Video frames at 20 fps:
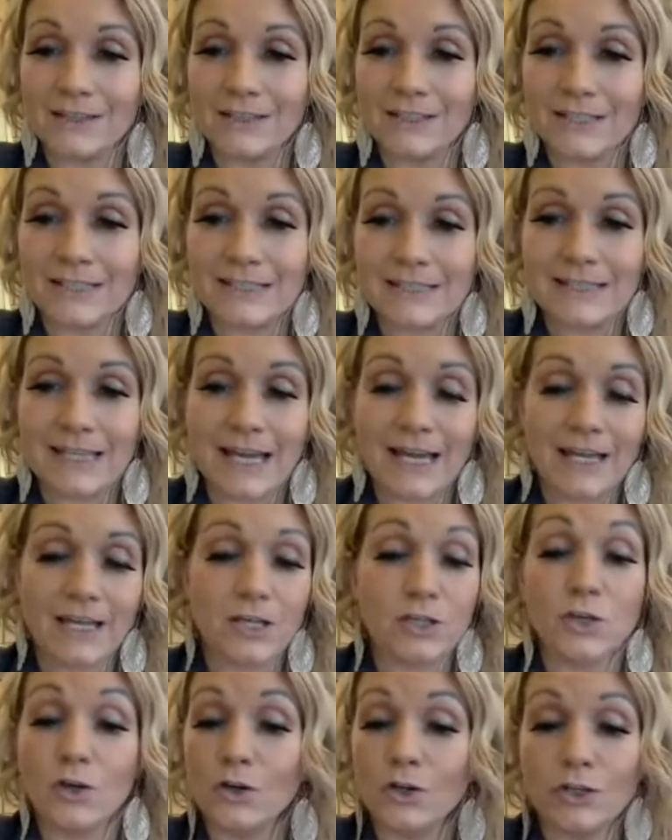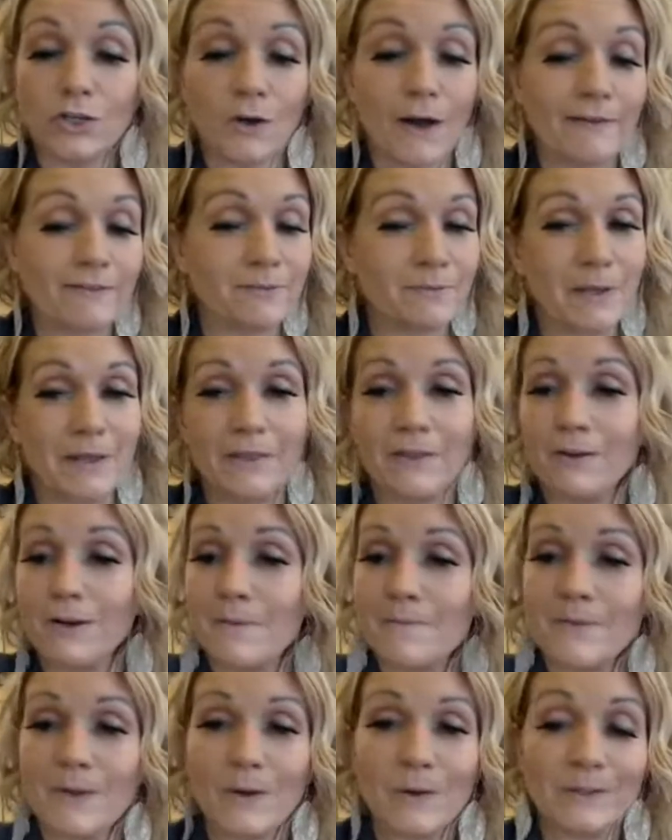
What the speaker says: looks like, no, you don't have to be in the room the